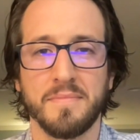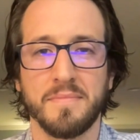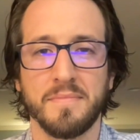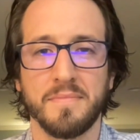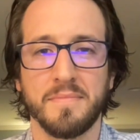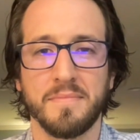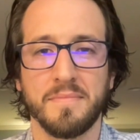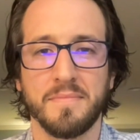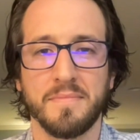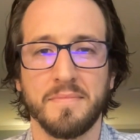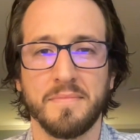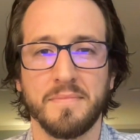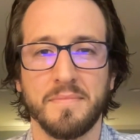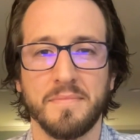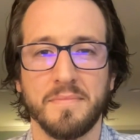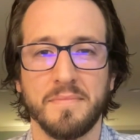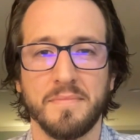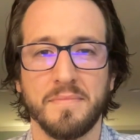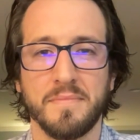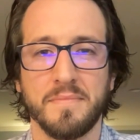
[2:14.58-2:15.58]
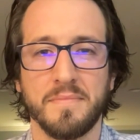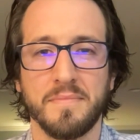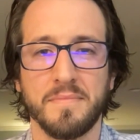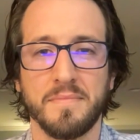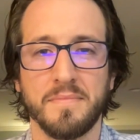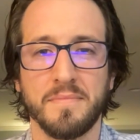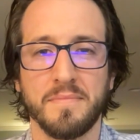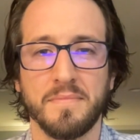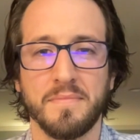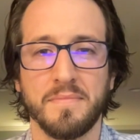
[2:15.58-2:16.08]

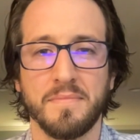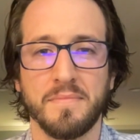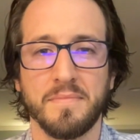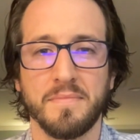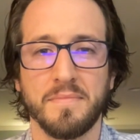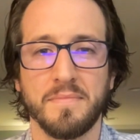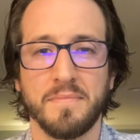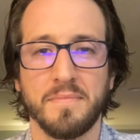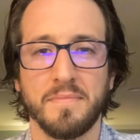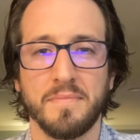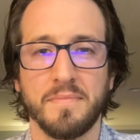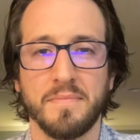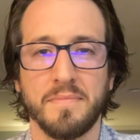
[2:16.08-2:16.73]
(silent)